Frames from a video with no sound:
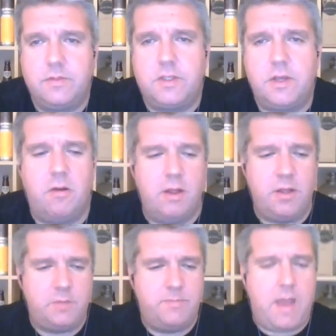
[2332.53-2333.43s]
Sorry,
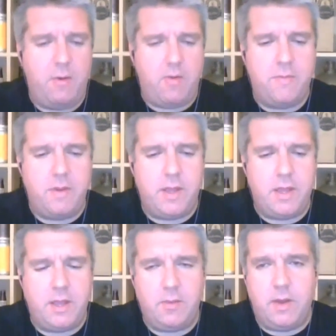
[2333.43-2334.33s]
just bear with
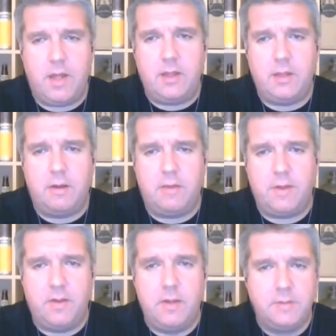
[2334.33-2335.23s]
me while you're
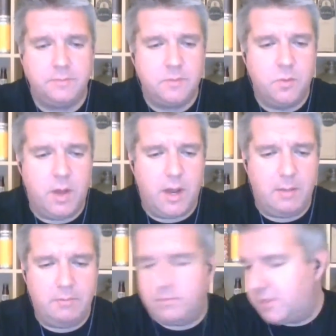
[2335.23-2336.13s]
having, while
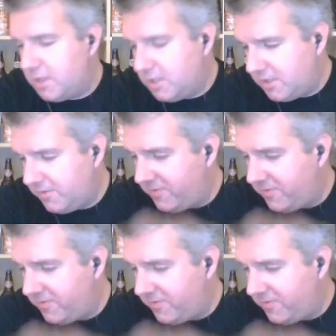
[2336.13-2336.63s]
I'm searching